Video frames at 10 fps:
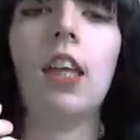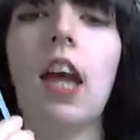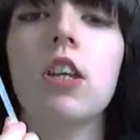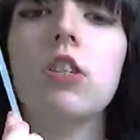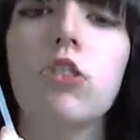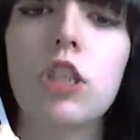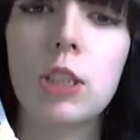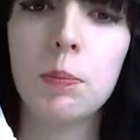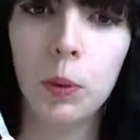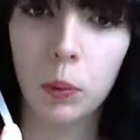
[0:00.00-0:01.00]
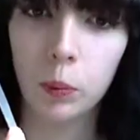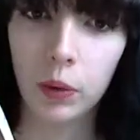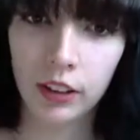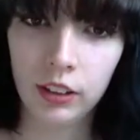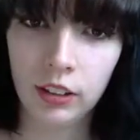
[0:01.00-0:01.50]
the extra small
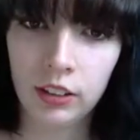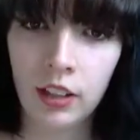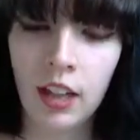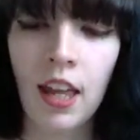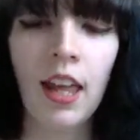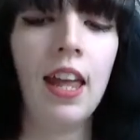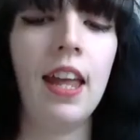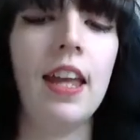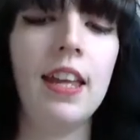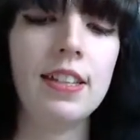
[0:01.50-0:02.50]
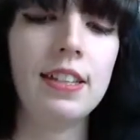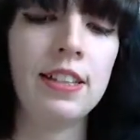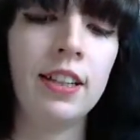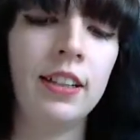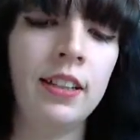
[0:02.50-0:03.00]
one
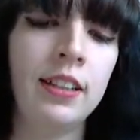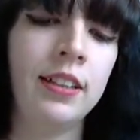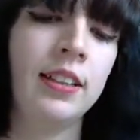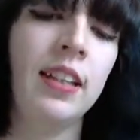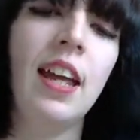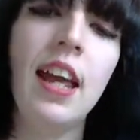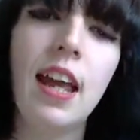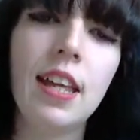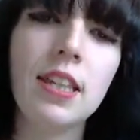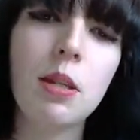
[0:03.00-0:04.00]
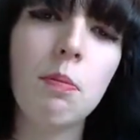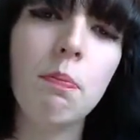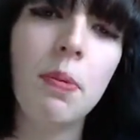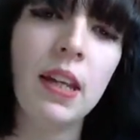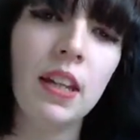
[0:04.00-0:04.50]
is it's a
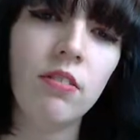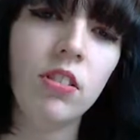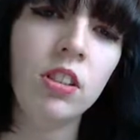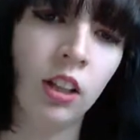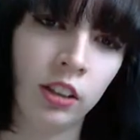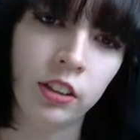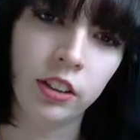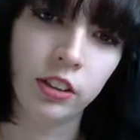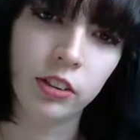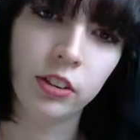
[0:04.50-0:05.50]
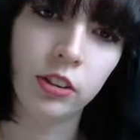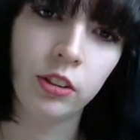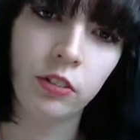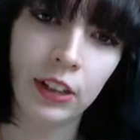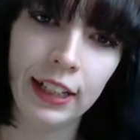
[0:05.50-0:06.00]
bit redundant,
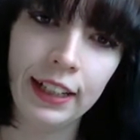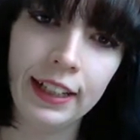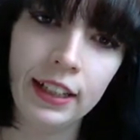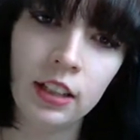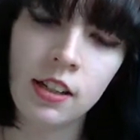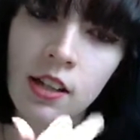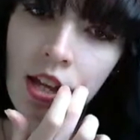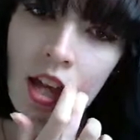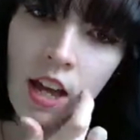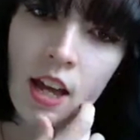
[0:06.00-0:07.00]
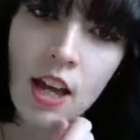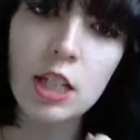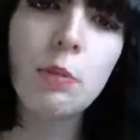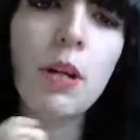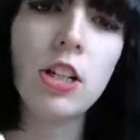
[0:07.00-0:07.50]
really,
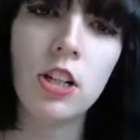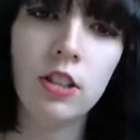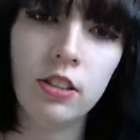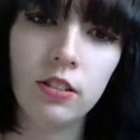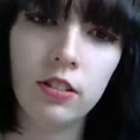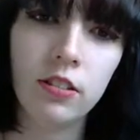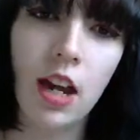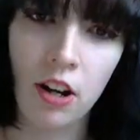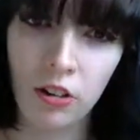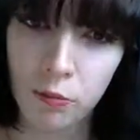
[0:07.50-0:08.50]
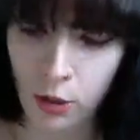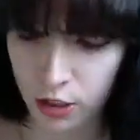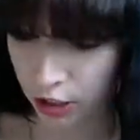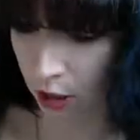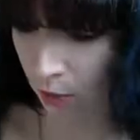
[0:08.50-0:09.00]
especially on E.L.F.
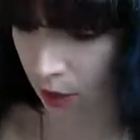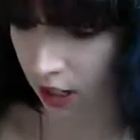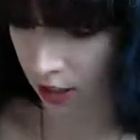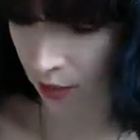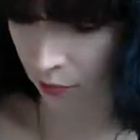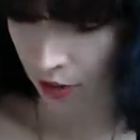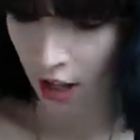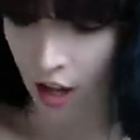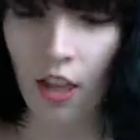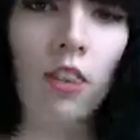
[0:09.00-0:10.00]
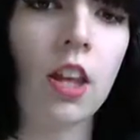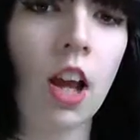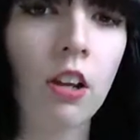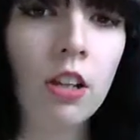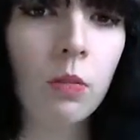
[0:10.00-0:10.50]
brushes, because the
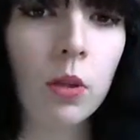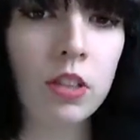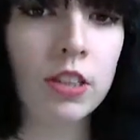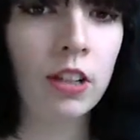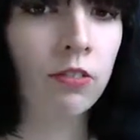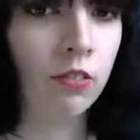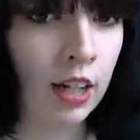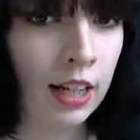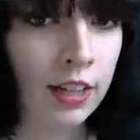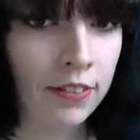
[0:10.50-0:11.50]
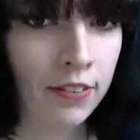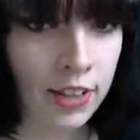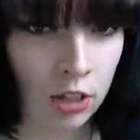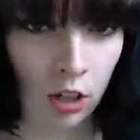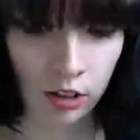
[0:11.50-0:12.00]
only ones they really
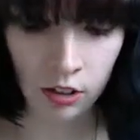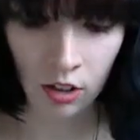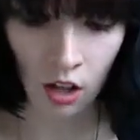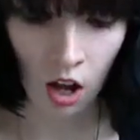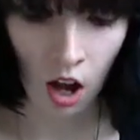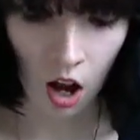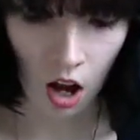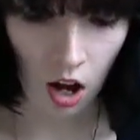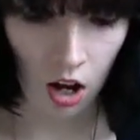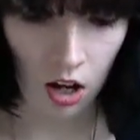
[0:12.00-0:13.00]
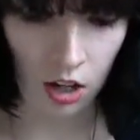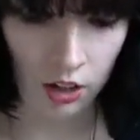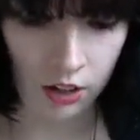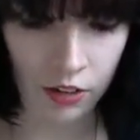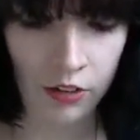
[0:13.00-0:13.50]
fit on
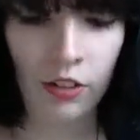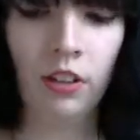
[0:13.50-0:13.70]
are